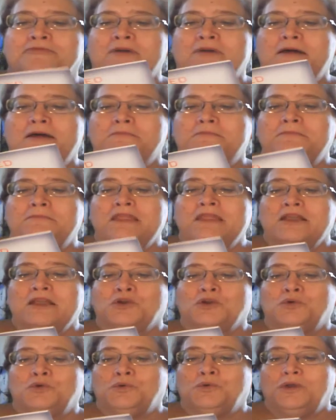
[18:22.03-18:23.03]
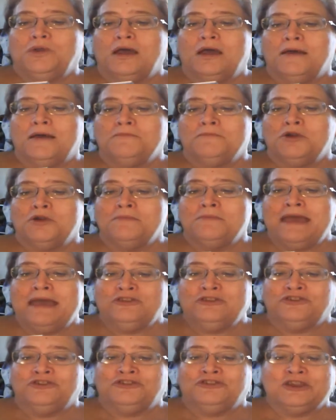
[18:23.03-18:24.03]
from Her
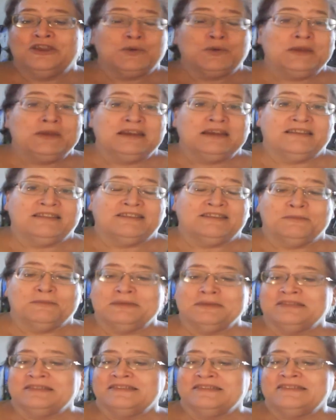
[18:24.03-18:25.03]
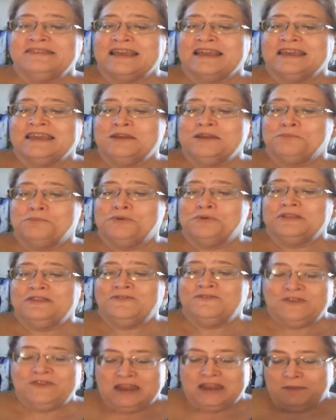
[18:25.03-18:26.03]
Majesty Queen Elizabeth II and
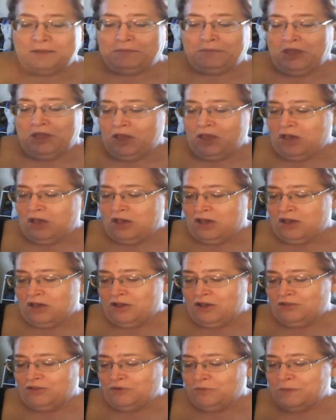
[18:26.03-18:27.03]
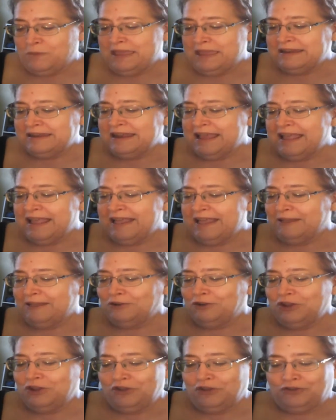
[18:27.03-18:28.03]
Prince Philip, all the way
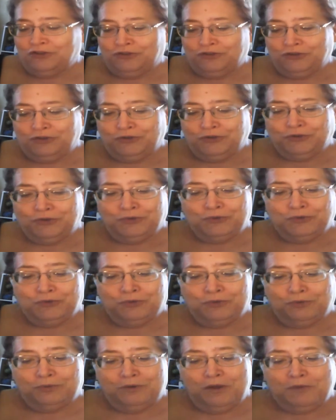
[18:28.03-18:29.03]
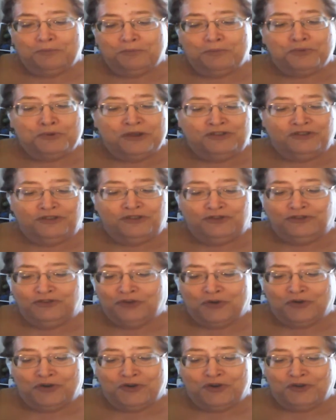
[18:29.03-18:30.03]
down to Prince
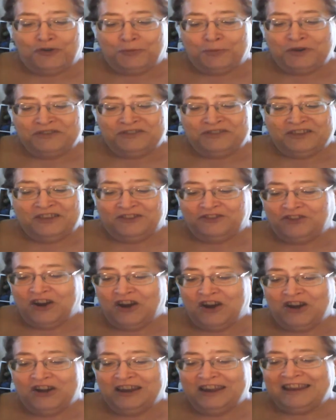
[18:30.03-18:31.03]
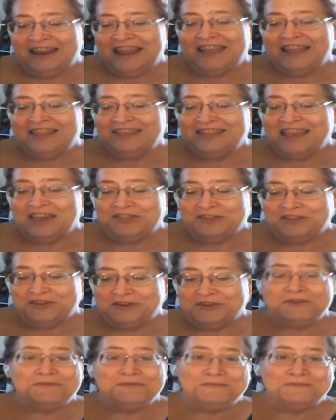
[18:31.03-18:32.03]
George, Princess Charlotte, and the
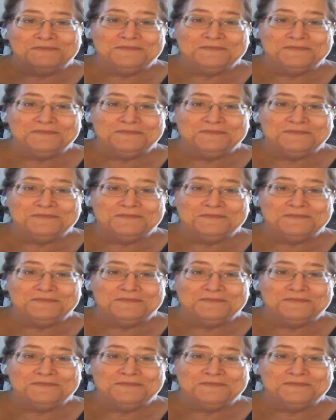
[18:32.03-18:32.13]
other